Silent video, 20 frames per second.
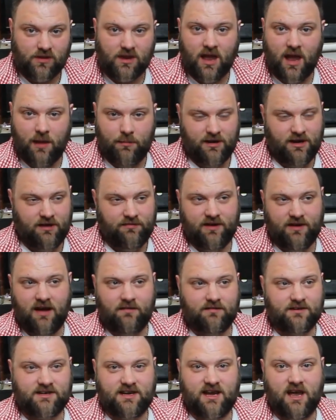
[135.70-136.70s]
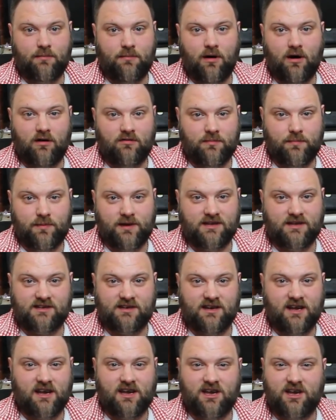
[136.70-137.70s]
I mean, if you have a DMR repeater
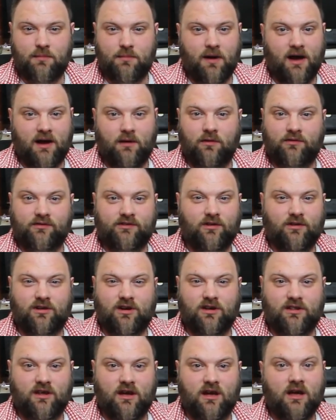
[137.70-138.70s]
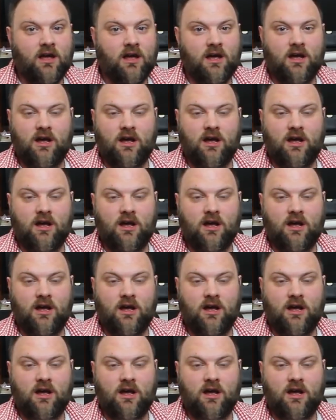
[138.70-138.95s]
near you, you might want to look at the